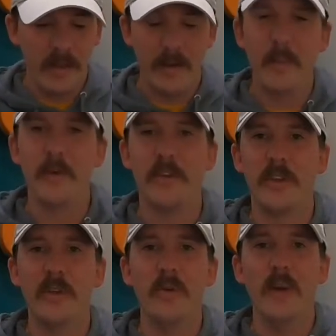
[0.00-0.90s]
Number
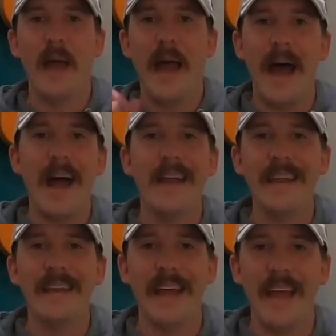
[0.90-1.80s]
two, I
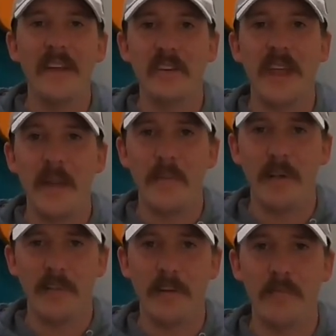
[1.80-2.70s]
need to educate
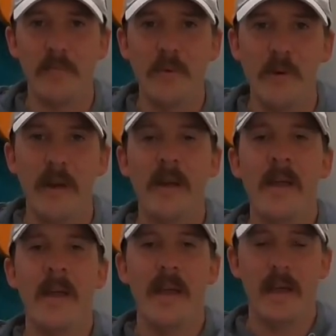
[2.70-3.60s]
myself more
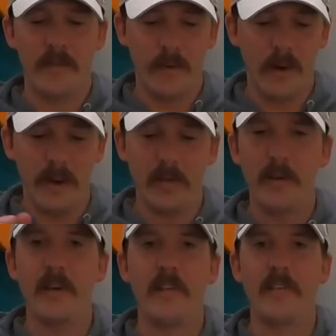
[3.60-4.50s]
as far as
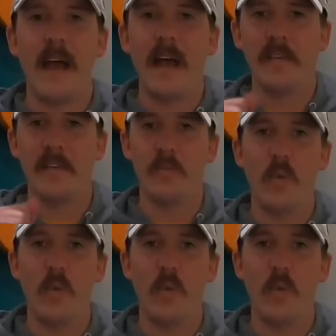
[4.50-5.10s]
hook sizes,